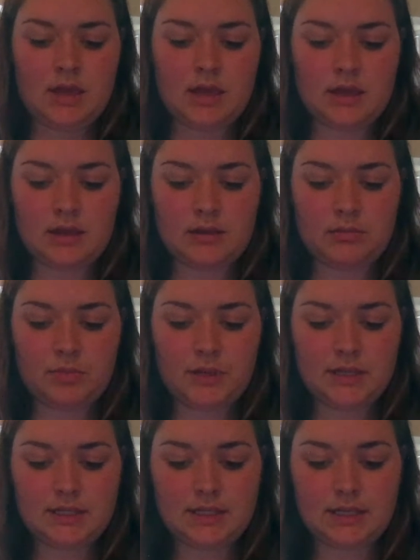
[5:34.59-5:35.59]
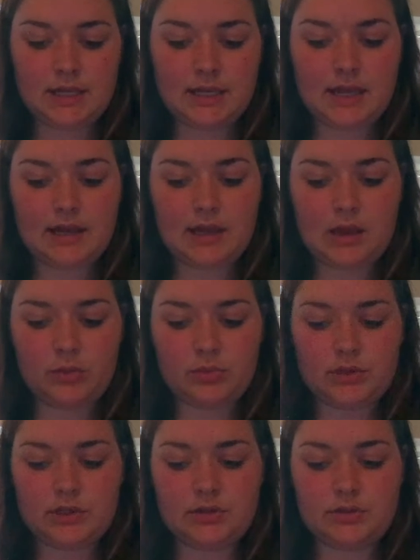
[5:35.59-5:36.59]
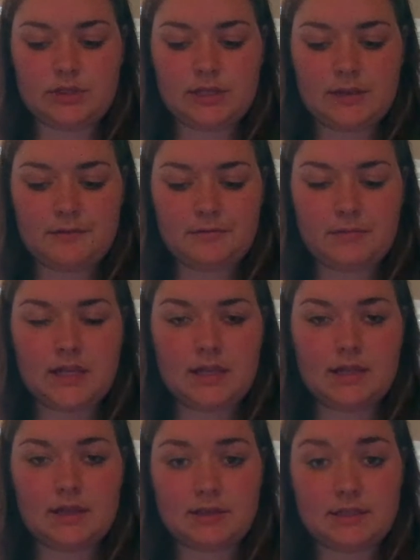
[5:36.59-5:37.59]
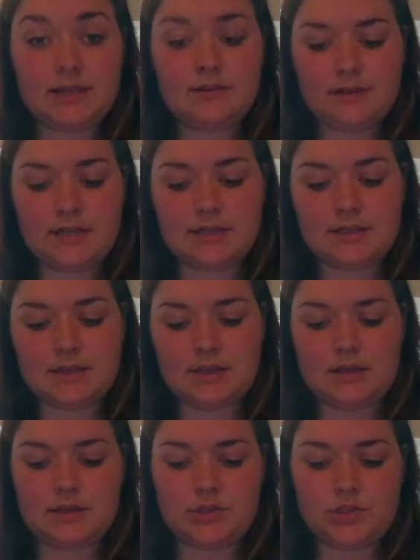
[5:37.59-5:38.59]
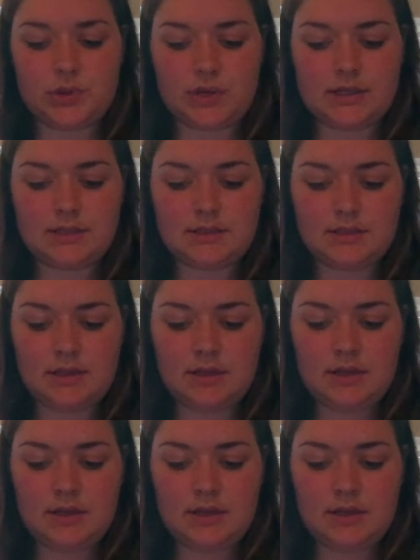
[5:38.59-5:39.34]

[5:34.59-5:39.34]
PT can help reduce stiffness in joints,